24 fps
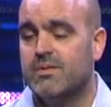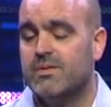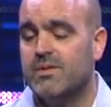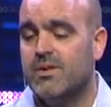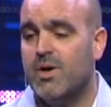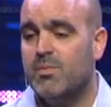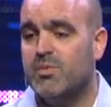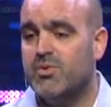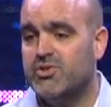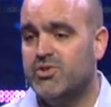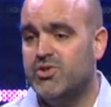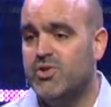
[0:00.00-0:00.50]

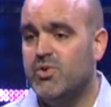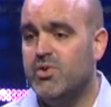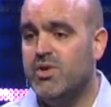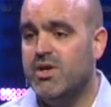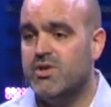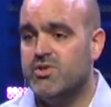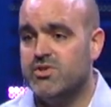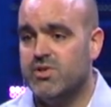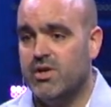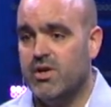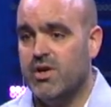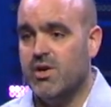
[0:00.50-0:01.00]
Almost 2
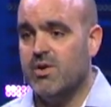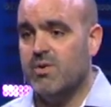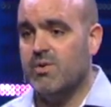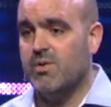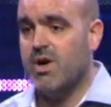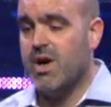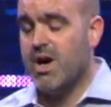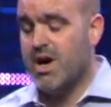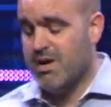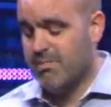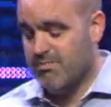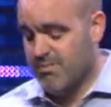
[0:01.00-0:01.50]
years
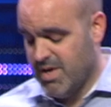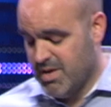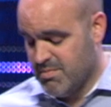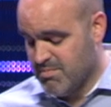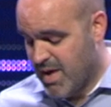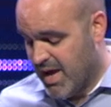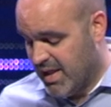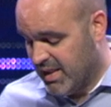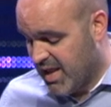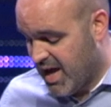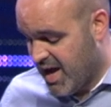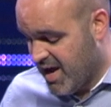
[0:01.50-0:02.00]
ago in
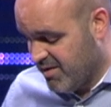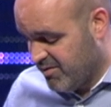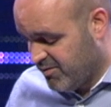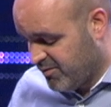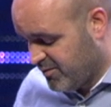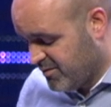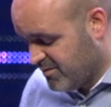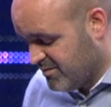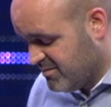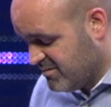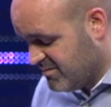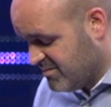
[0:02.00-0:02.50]
my life,